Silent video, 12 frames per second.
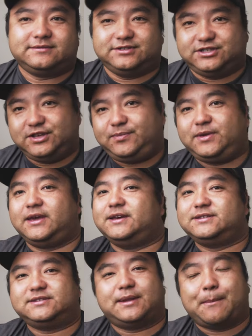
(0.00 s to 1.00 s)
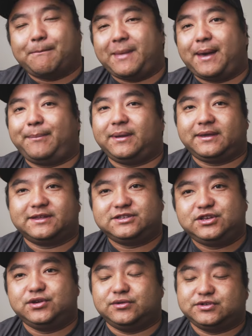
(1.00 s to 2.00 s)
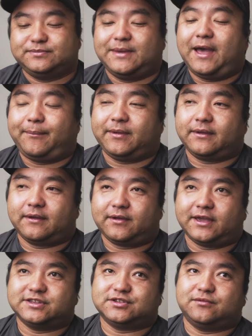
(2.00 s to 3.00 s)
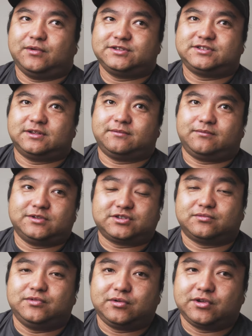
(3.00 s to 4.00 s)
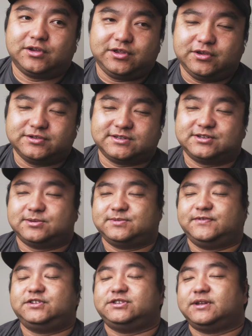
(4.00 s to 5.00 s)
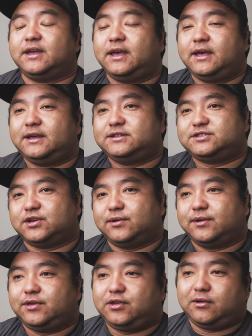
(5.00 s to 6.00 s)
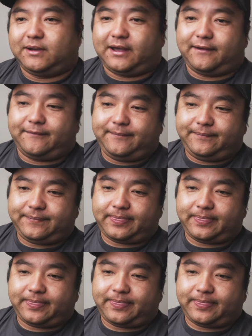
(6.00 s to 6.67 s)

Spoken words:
GPS and mapping is huge. Mapping, okay, so what's a real good use in terms of fishing? So you go out,